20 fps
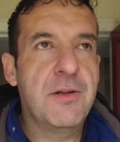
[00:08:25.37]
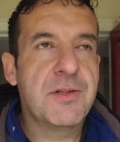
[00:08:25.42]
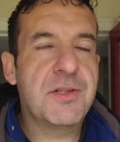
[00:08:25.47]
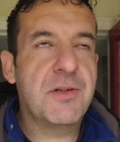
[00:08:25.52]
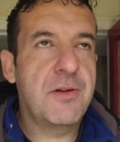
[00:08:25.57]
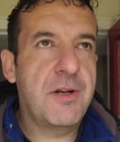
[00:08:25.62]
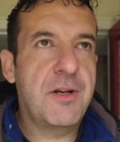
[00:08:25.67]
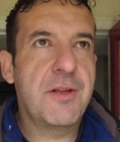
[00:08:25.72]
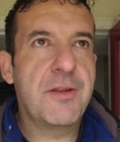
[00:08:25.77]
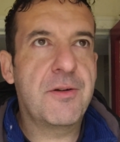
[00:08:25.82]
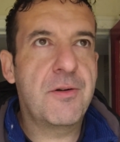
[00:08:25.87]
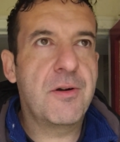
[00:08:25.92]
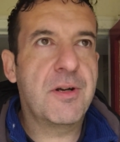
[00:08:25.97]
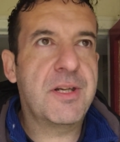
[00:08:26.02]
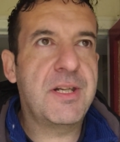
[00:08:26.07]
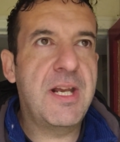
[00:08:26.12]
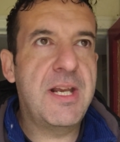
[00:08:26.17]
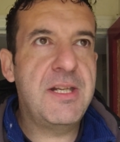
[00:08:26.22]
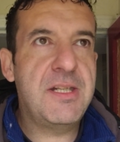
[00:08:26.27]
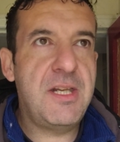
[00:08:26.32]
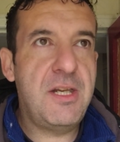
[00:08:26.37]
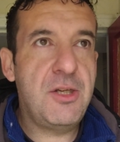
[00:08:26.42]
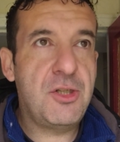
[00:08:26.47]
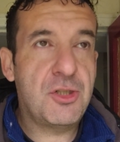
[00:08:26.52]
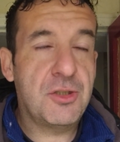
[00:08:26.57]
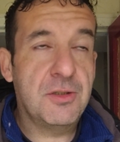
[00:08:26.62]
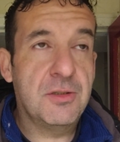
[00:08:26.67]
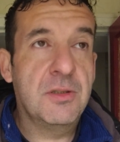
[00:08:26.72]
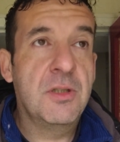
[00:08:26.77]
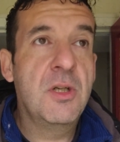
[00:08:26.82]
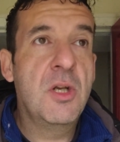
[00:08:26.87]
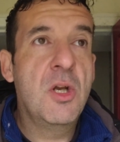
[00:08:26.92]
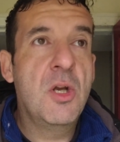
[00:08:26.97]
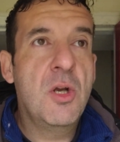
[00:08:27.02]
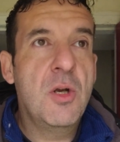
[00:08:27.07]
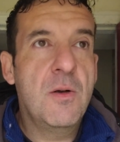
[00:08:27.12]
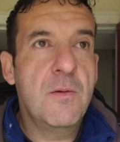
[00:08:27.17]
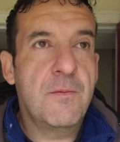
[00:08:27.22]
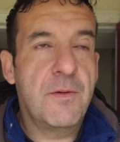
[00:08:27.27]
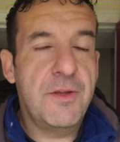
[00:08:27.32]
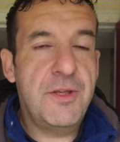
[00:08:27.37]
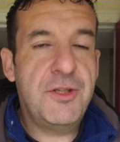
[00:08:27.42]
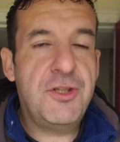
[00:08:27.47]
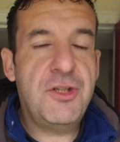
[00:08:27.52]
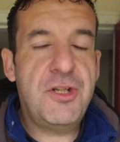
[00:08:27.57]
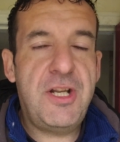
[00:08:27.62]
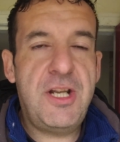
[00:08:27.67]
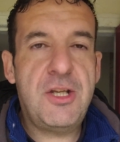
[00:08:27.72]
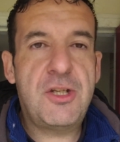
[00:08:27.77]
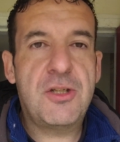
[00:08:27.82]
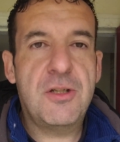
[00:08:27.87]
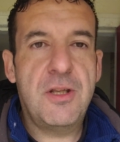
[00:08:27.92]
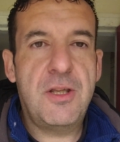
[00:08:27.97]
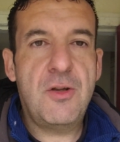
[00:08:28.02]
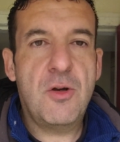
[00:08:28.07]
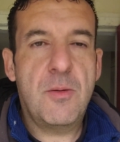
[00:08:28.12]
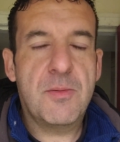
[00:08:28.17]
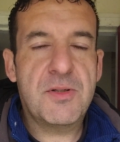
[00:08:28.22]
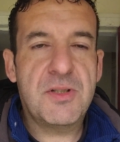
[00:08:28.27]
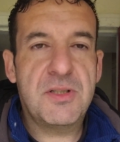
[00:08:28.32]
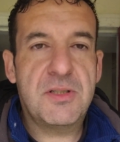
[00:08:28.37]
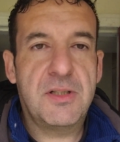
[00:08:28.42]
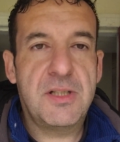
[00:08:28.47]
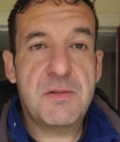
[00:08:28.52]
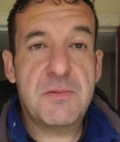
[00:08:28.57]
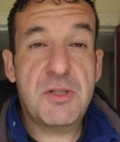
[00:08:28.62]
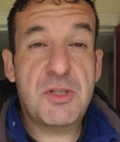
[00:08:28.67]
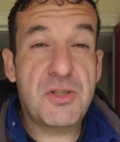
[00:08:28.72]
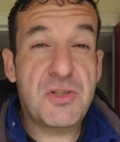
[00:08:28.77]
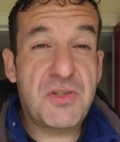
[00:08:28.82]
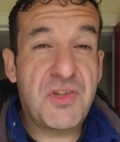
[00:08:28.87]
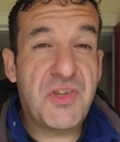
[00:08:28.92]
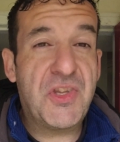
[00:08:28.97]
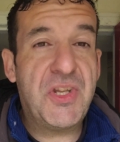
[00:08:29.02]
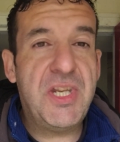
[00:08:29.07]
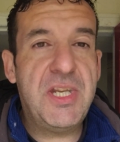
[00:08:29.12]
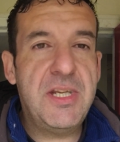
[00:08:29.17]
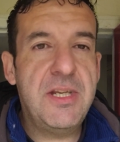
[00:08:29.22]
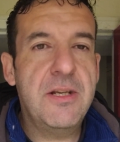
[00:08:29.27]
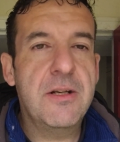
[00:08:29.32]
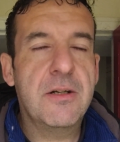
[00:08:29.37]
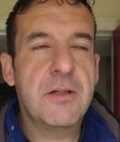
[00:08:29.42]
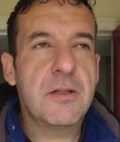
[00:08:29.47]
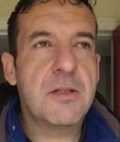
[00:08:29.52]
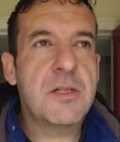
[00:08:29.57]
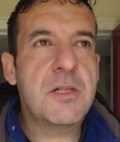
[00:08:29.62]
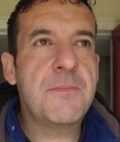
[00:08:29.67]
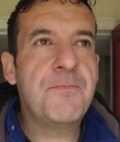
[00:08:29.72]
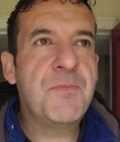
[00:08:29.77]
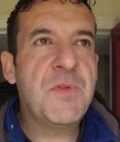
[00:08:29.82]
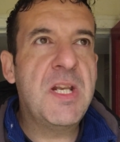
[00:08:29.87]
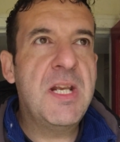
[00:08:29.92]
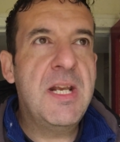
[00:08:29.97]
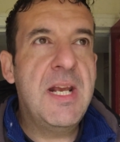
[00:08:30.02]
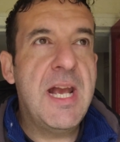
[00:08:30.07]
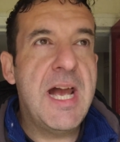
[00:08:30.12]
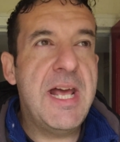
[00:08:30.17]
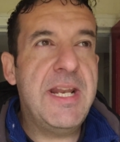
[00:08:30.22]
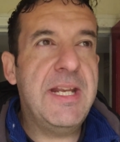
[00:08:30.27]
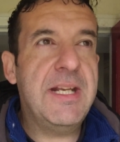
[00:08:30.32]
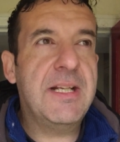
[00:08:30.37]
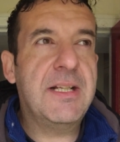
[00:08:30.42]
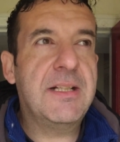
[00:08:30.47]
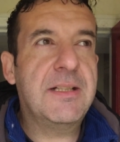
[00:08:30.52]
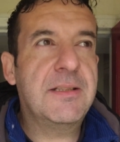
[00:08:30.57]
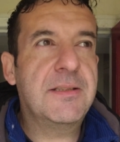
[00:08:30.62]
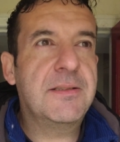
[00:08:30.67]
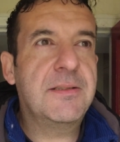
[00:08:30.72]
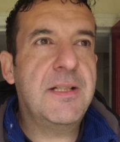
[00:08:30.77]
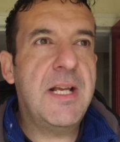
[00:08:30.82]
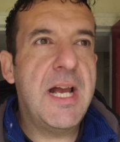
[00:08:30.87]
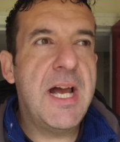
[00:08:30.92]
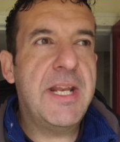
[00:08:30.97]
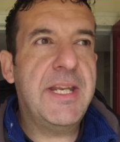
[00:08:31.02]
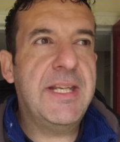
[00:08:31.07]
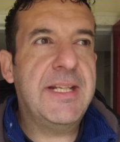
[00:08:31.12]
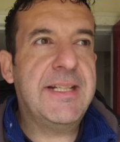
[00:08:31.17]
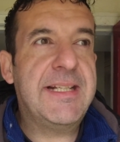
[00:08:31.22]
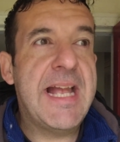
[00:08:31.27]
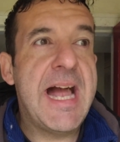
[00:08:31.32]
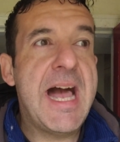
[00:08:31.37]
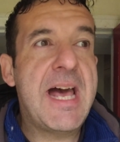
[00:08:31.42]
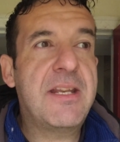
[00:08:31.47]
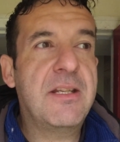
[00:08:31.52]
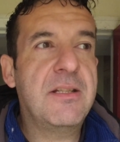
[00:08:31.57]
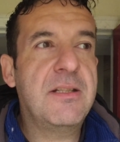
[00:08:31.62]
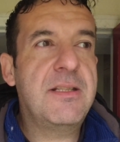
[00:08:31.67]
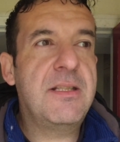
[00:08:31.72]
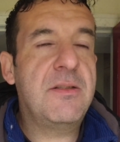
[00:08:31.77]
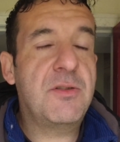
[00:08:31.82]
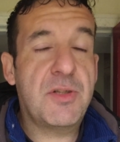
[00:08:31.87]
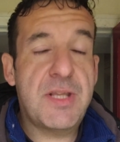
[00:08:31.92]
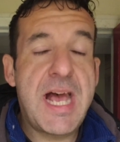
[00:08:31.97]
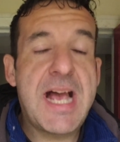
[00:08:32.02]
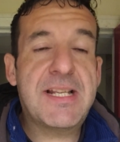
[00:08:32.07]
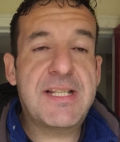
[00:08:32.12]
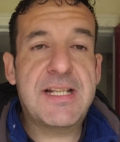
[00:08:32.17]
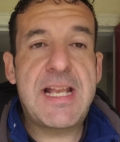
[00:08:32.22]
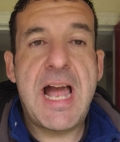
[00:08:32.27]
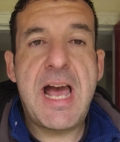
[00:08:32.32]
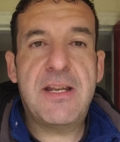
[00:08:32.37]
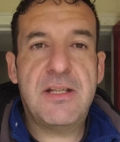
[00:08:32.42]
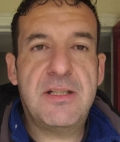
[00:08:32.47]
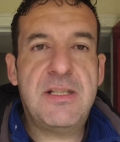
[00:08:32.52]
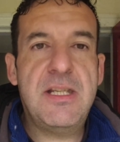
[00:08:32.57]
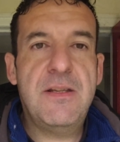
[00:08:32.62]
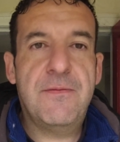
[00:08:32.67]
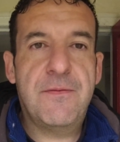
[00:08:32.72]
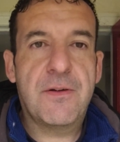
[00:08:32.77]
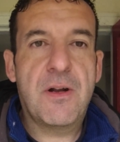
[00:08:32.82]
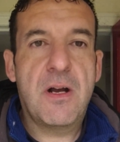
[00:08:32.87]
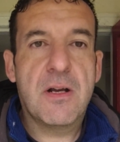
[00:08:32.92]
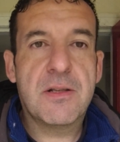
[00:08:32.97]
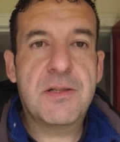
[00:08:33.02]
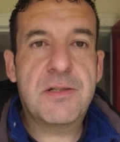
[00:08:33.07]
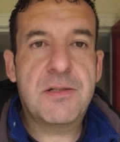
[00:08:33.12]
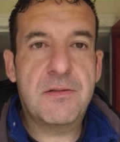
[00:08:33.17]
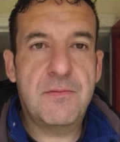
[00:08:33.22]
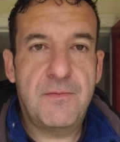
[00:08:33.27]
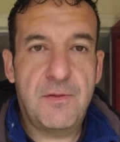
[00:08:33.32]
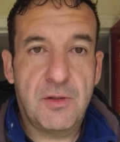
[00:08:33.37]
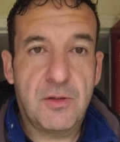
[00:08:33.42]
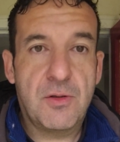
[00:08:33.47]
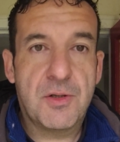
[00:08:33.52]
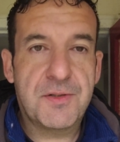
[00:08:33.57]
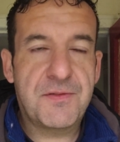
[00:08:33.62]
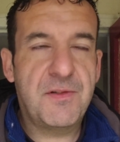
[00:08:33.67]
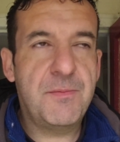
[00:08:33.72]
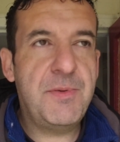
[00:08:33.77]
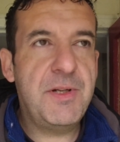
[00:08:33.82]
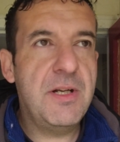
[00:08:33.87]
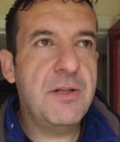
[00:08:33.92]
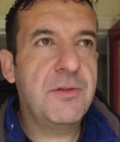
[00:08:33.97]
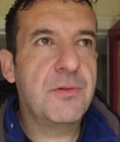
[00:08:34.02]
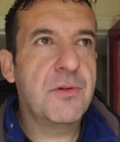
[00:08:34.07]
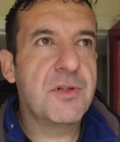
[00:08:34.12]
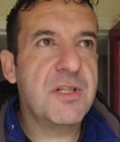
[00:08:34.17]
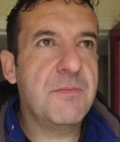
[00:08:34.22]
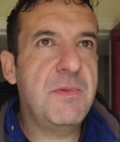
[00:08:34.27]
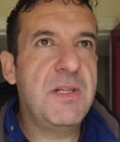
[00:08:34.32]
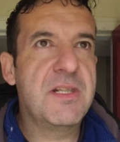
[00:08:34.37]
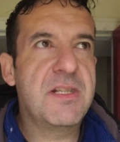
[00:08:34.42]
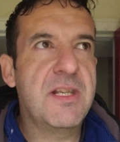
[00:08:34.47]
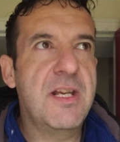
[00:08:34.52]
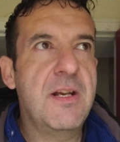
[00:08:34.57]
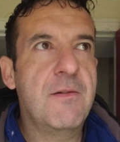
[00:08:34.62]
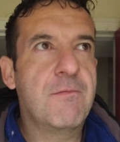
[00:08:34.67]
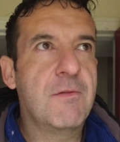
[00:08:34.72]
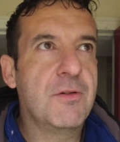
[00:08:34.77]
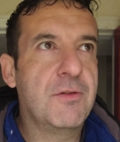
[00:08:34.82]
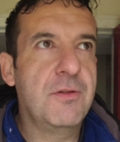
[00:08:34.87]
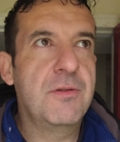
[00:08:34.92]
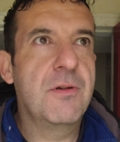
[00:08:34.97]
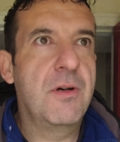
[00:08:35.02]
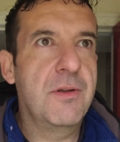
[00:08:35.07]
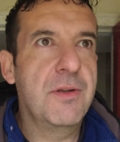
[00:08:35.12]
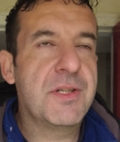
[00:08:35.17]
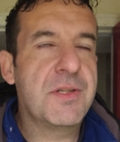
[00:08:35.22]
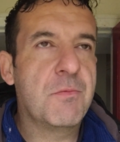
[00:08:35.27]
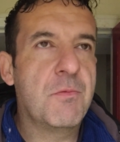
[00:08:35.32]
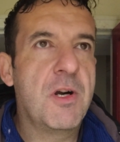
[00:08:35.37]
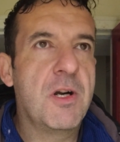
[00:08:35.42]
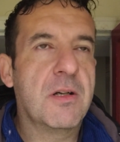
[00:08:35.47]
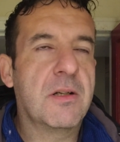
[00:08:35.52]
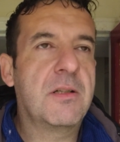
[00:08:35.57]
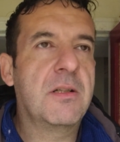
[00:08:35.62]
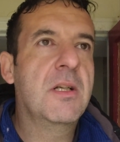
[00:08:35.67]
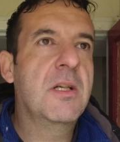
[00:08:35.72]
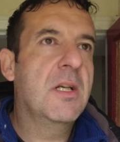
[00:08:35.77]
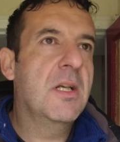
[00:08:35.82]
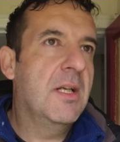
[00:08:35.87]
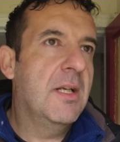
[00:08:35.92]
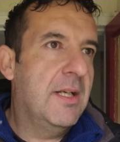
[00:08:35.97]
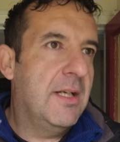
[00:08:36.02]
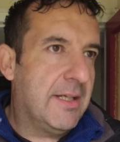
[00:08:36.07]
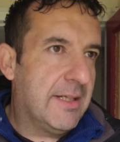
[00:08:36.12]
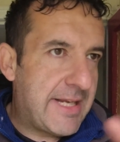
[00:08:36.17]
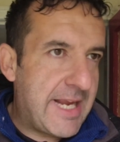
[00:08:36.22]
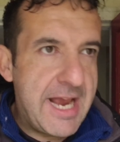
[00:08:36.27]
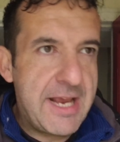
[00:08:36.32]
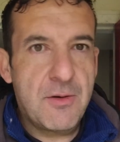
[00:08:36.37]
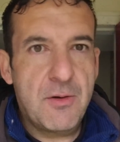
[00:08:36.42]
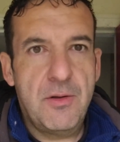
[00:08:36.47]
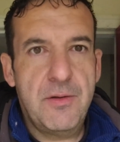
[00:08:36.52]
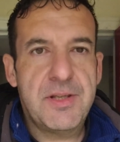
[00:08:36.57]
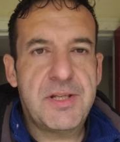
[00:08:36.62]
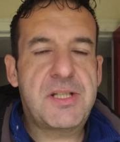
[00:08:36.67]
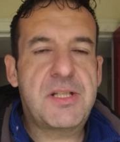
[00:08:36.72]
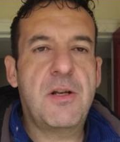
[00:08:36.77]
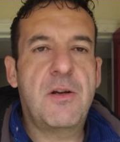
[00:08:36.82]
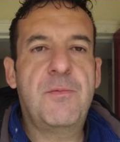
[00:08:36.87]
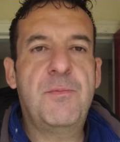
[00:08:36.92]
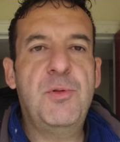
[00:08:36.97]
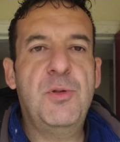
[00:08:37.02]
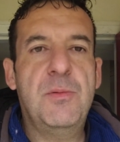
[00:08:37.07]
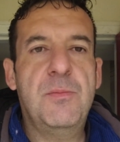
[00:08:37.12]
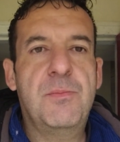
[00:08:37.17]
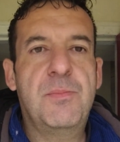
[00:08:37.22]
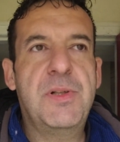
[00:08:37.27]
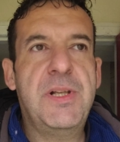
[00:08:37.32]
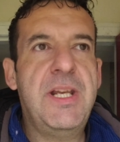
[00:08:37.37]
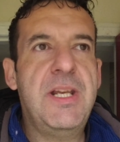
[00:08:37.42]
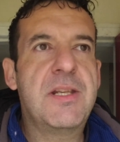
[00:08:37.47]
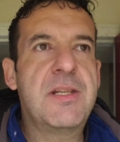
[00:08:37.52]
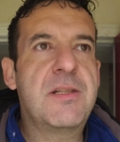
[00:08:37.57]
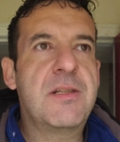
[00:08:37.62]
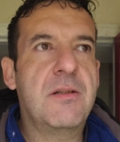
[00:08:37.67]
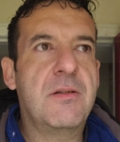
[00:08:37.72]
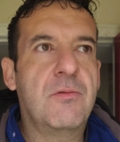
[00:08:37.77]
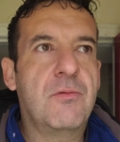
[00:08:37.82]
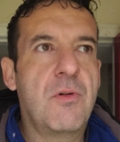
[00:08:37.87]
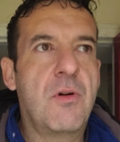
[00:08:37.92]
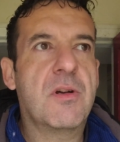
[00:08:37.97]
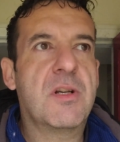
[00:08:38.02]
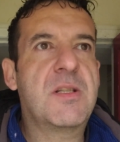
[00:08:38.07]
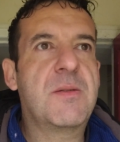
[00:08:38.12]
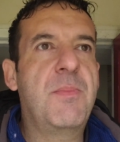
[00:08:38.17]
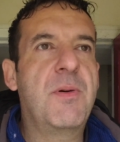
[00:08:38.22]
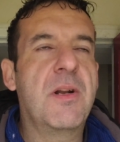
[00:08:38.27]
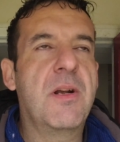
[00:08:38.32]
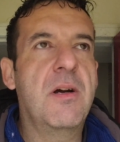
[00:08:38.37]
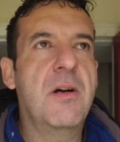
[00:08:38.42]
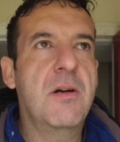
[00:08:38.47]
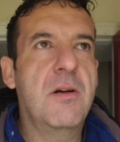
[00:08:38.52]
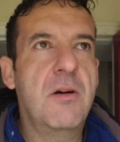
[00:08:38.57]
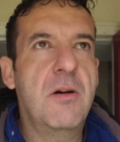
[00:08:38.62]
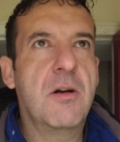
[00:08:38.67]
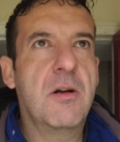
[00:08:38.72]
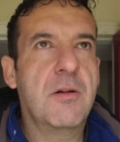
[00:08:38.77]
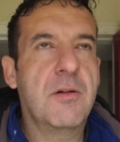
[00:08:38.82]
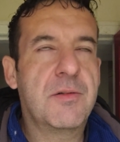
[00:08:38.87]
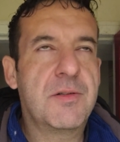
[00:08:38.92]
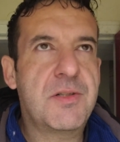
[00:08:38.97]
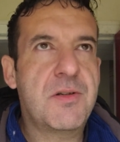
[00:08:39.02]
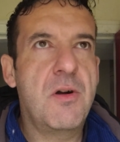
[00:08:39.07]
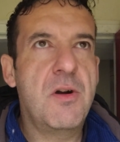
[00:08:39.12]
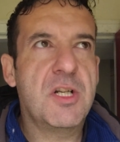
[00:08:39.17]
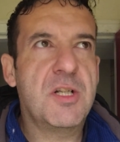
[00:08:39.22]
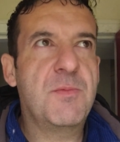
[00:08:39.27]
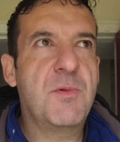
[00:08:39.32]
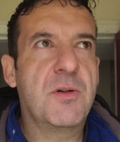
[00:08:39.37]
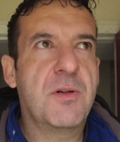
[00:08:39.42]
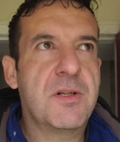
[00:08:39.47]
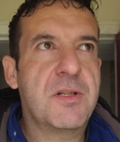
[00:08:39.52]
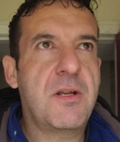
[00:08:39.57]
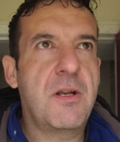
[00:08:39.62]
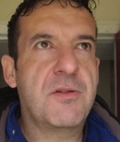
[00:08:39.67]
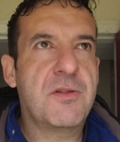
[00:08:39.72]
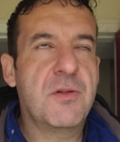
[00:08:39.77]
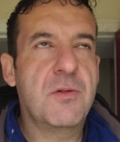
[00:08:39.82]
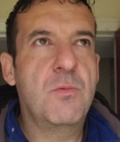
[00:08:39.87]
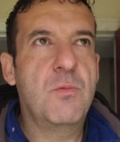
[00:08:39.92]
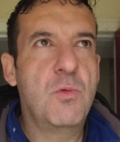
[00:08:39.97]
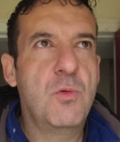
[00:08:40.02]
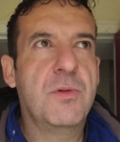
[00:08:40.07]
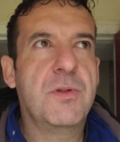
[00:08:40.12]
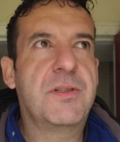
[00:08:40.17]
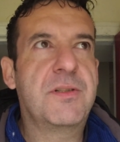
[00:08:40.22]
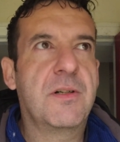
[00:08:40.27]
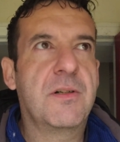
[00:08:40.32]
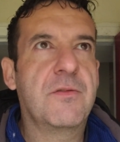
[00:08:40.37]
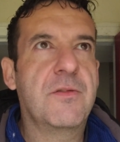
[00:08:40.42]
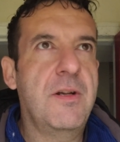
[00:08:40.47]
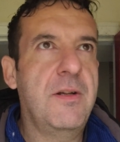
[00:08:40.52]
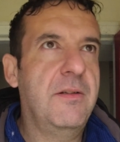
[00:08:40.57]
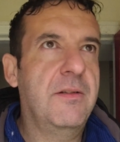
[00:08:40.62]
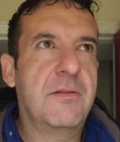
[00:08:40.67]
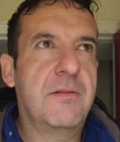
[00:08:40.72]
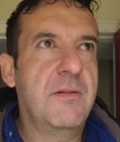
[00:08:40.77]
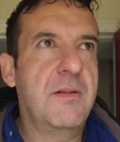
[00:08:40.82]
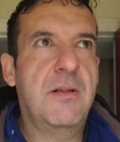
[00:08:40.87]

or another organisation for the duration of the option to lease, which is 3 years. So that's a guarantee for us, for Gosford Bay Outdoors. It means that if we're doing all this work, getting all this stuff put in place, Roxburgh or Scottish Borders Council won't turn around